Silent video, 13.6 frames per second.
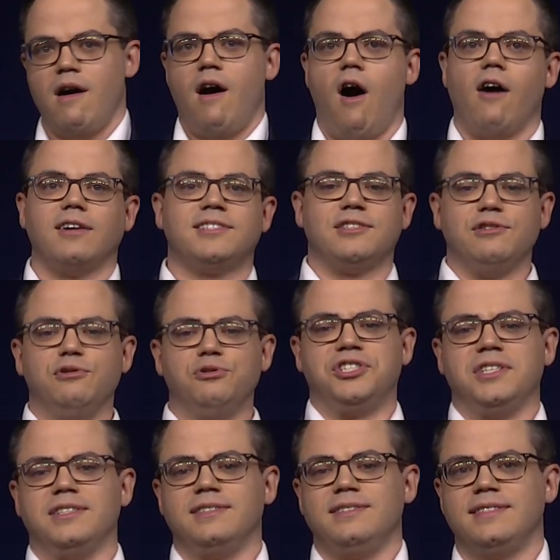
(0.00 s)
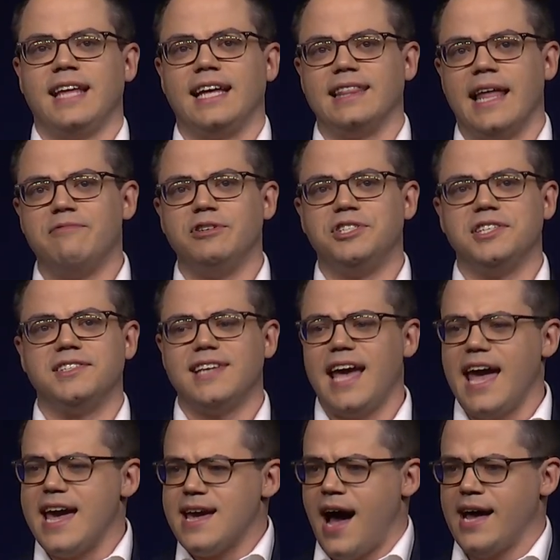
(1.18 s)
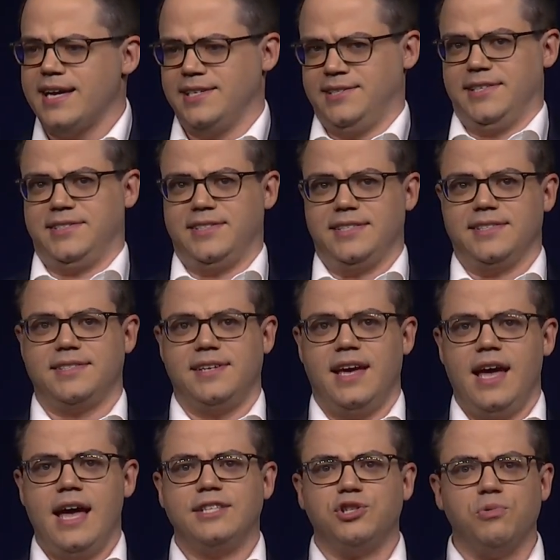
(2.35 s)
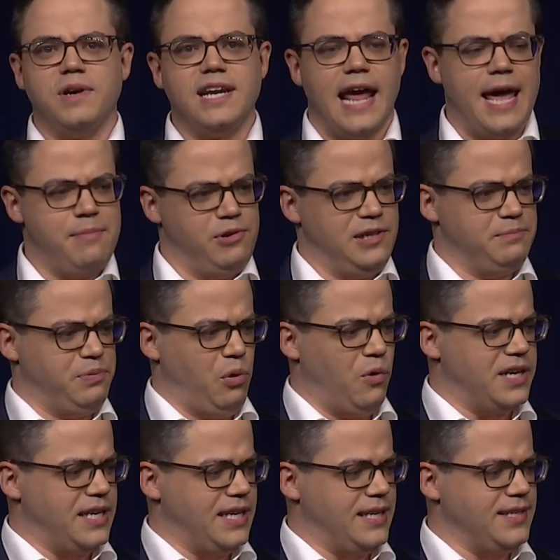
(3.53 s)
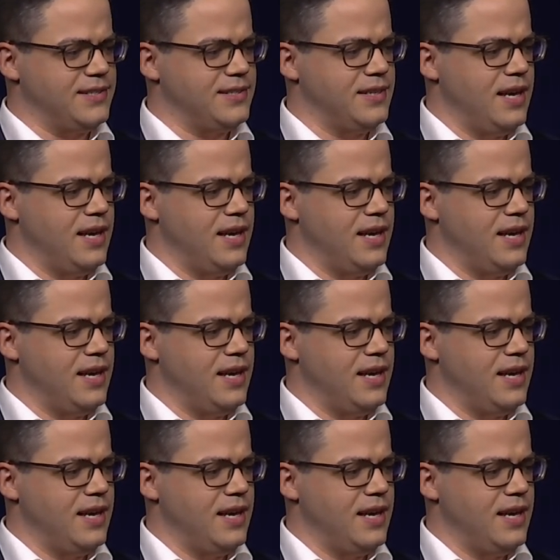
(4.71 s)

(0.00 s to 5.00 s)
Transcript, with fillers: our solution that leverages AI assistance to enable employees